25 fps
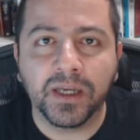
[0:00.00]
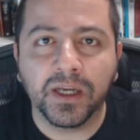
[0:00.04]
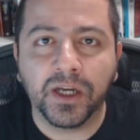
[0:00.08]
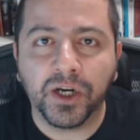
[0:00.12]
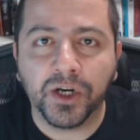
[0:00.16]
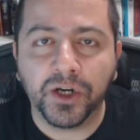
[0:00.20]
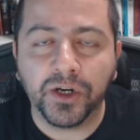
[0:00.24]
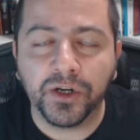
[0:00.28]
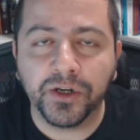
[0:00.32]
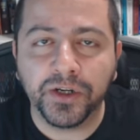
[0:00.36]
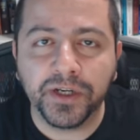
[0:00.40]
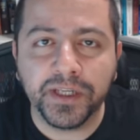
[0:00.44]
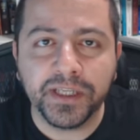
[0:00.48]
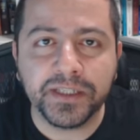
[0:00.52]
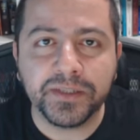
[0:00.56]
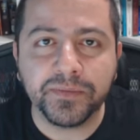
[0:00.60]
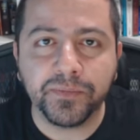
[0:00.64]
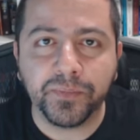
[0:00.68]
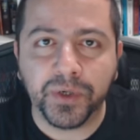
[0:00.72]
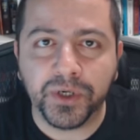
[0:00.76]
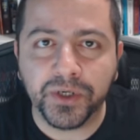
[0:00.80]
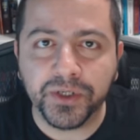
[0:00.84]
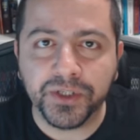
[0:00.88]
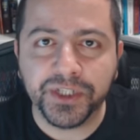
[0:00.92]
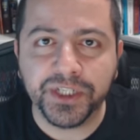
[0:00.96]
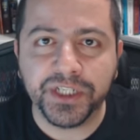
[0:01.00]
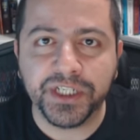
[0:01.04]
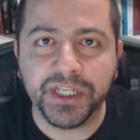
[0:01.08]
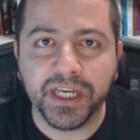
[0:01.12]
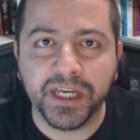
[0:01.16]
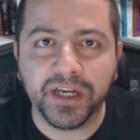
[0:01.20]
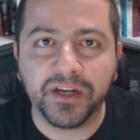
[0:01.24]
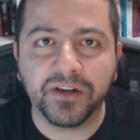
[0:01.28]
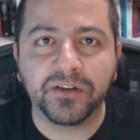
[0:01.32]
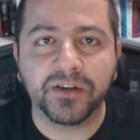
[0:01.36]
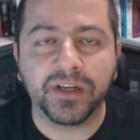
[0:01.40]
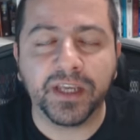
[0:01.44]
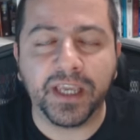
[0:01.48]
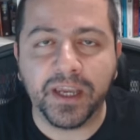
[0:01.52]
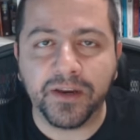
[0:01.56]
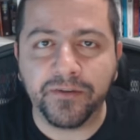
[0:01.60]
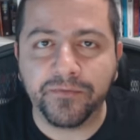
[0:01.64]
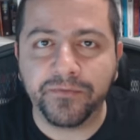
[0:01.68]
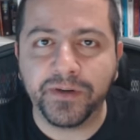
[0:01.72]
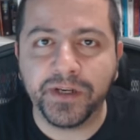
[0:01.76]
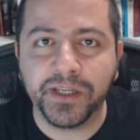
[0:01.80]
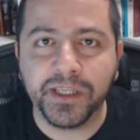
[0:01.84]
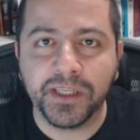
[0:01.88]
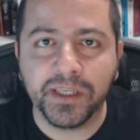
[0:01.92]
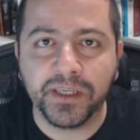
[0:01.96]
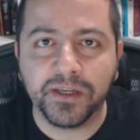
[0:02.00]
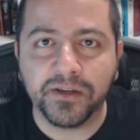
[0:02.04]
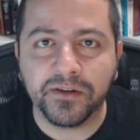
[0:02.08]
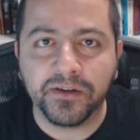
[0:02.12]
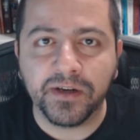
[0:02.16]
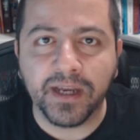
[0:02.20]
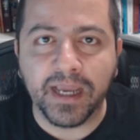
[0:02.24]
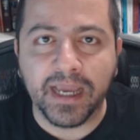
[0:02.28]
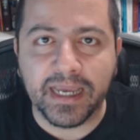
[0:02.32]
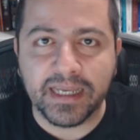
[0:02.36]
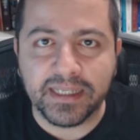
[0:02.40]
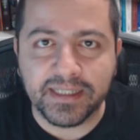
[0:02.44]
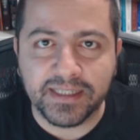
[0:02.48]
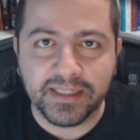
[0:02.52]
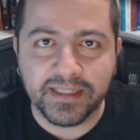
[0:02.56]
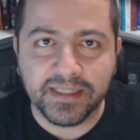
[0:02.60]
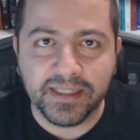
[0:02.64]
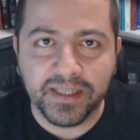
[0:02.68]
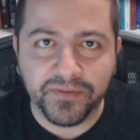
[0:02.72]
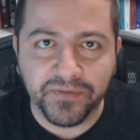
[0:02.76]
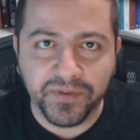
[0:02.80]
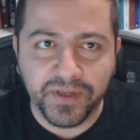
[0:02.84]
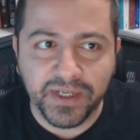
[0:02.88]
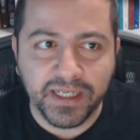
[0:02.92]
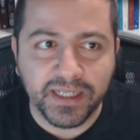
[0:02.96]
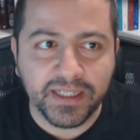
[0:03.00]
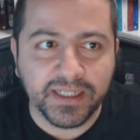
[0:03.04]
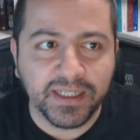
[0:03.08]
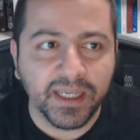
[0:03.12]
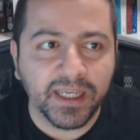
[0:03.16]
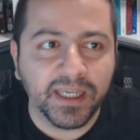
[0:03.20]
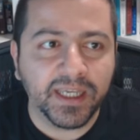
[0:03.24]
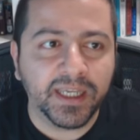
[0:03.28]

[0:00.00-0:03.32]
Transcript: earnings per share every year as a dividend,